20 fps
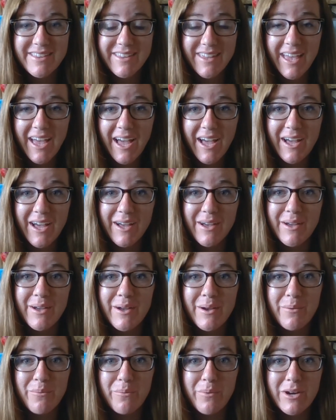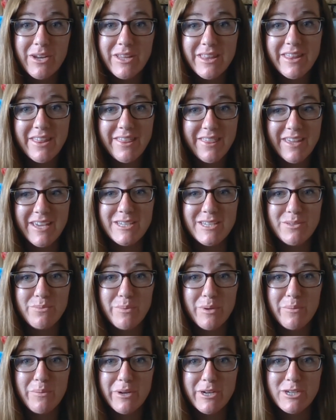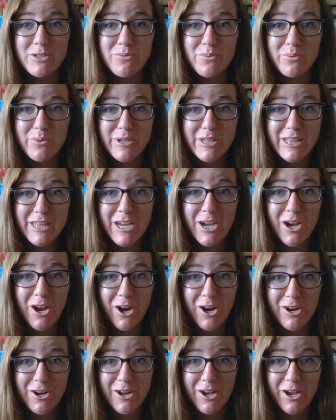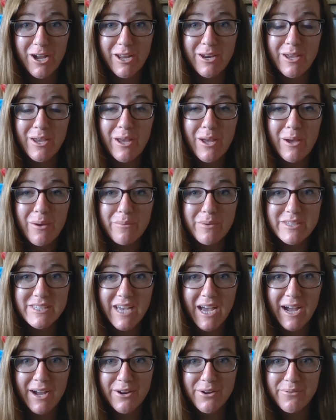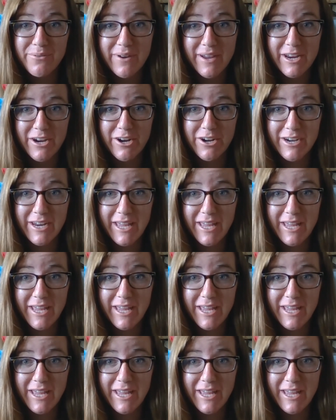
Yeah, one of the things we worked really hard on was how to write our